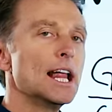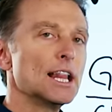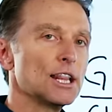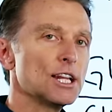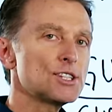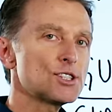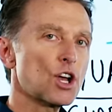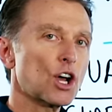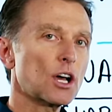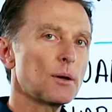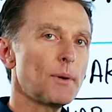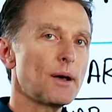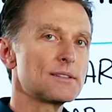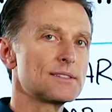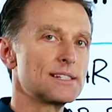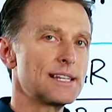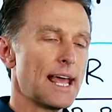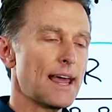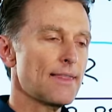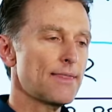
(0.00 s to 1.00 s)
Let's talk about
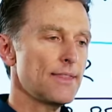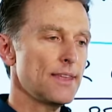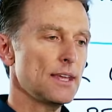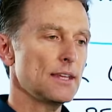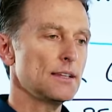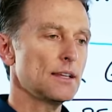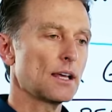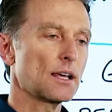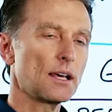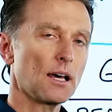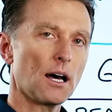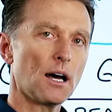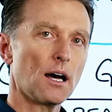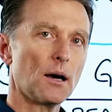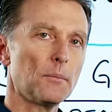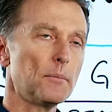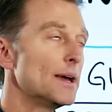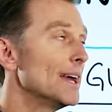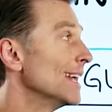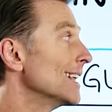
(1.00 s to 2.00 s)
xanthan
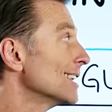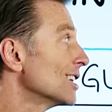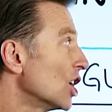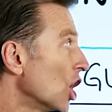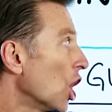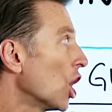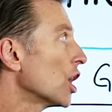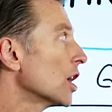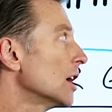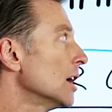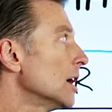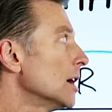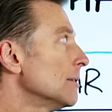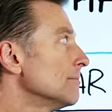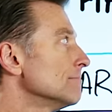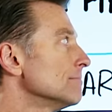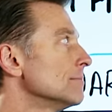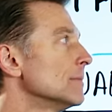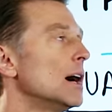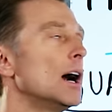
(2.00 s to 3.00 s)
gum and guar
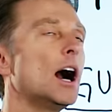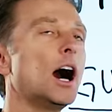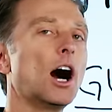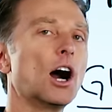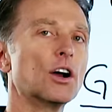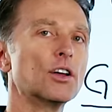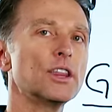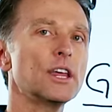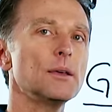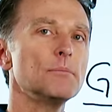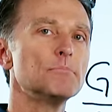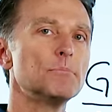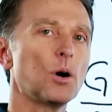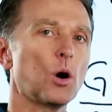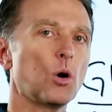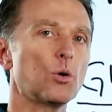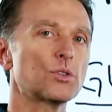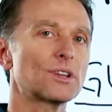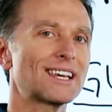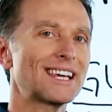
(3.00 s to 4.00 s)
gum. Are they
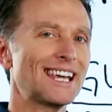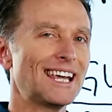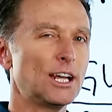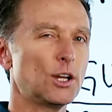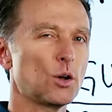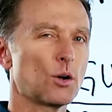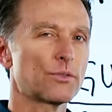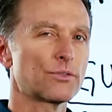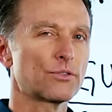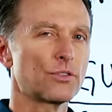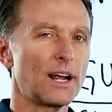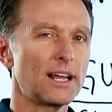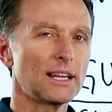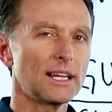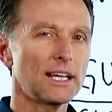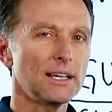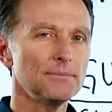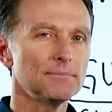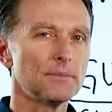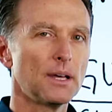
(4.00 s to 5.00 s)
both keto
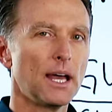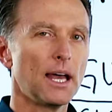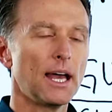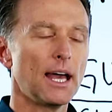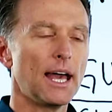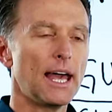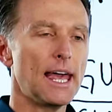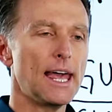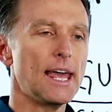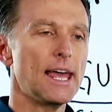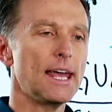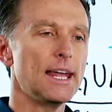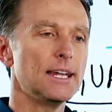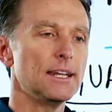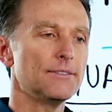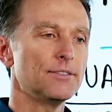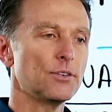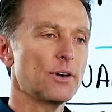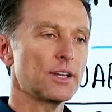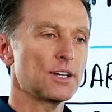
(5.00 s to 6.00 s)
friendly? And
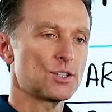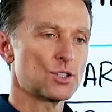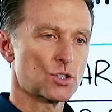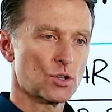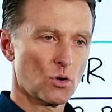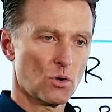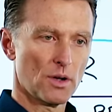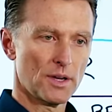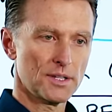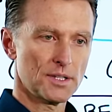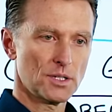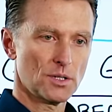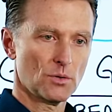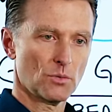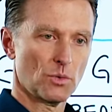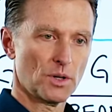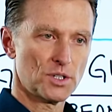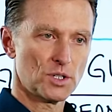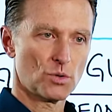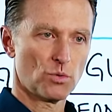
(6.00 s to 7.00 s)
if you had a choice,
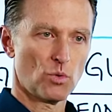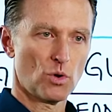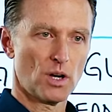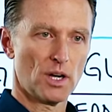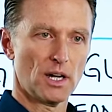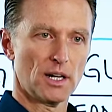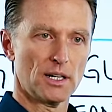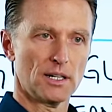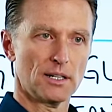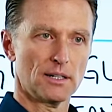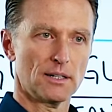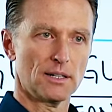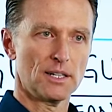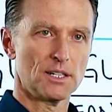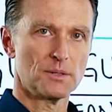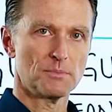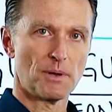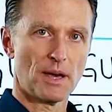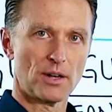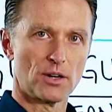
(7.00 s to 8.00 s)
which one
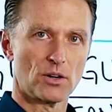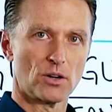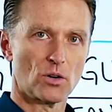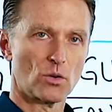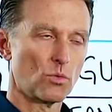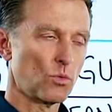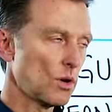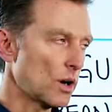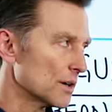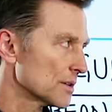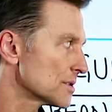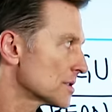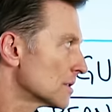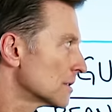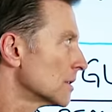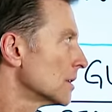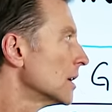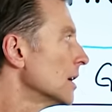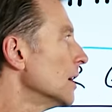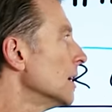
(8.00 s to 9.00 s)
is better or
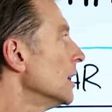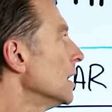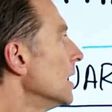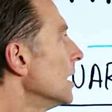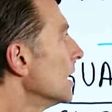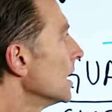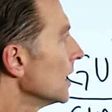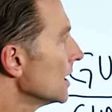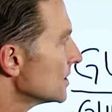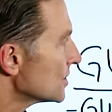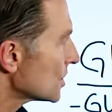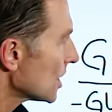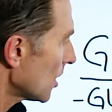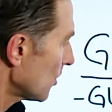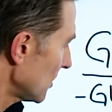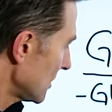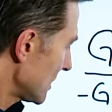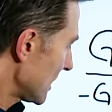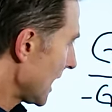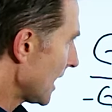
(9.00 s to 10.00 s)
worse? Let's start
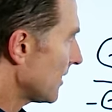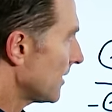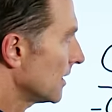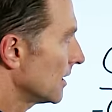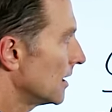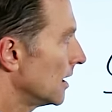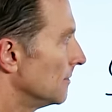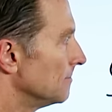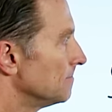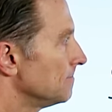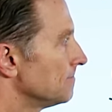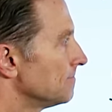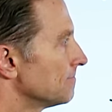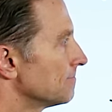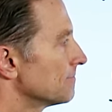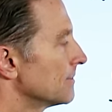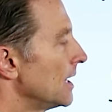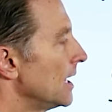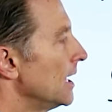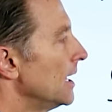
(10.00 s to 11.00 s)
with xanthan gum.
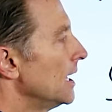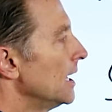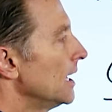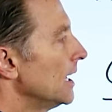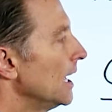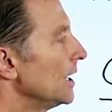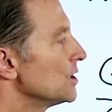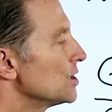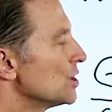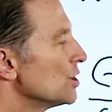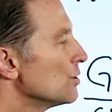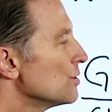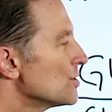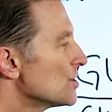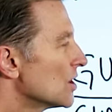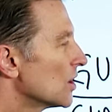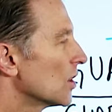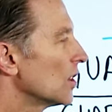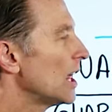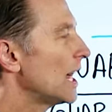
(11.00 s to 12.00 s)
It's used
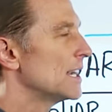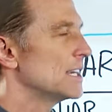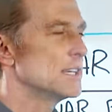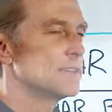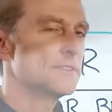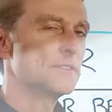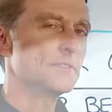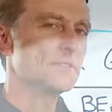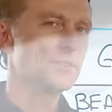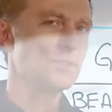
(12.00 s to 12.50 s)
in a lot of different